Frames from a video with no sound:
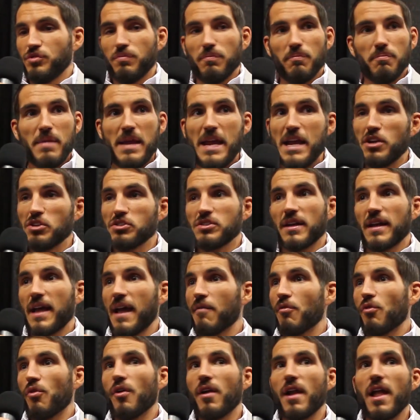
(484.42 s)
Me, just like
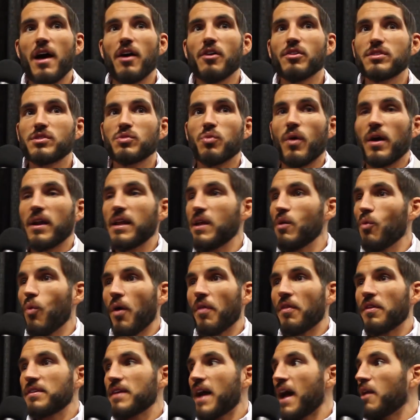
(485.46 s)
everyone else, when he
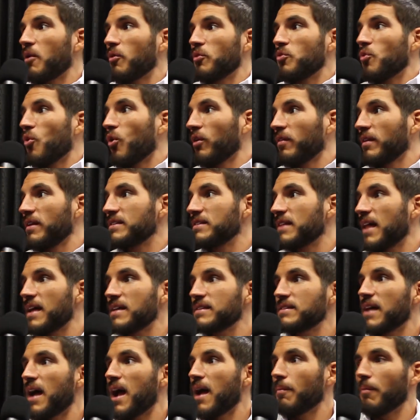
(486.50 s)
won the title in New Orleans
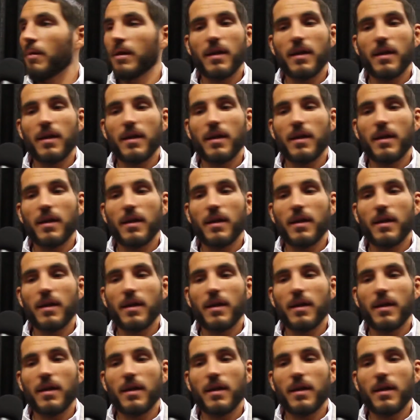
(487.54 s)
last time,